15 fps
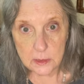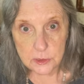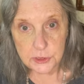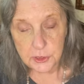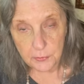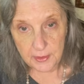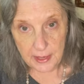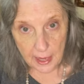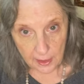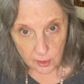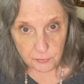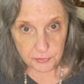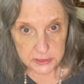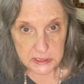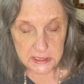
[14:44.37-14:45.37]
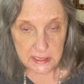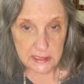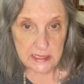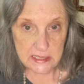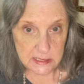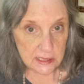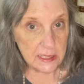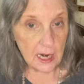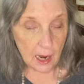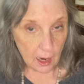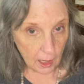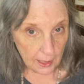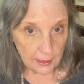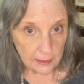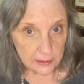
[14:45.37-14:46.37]
So the Elephantine is an
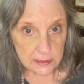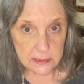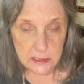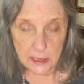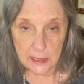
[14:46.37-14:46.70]
island,